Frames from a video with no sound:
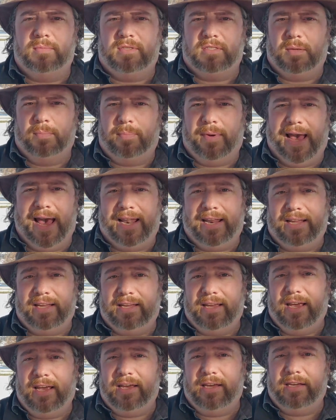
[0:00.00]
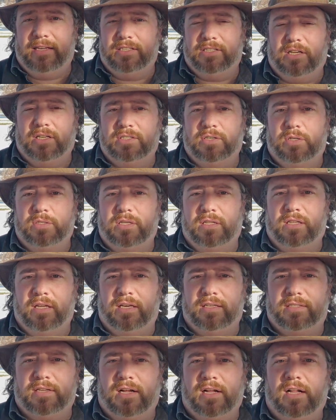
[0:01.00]
There's a batting cage, all sorts of
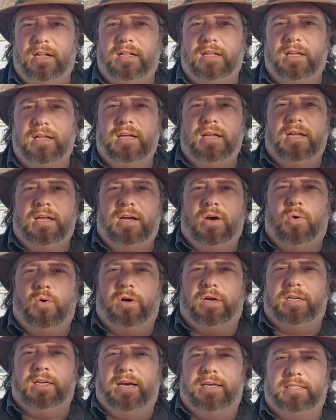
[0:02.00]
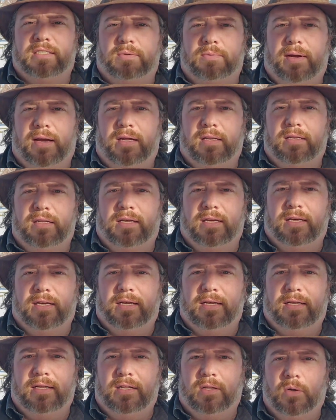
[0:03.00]
things, all organized around
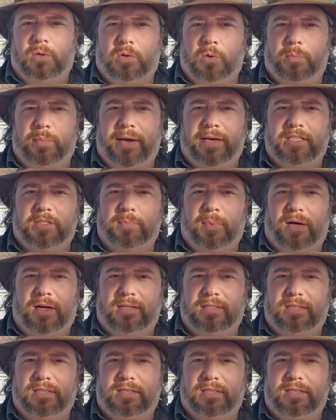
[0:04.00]
local baseball.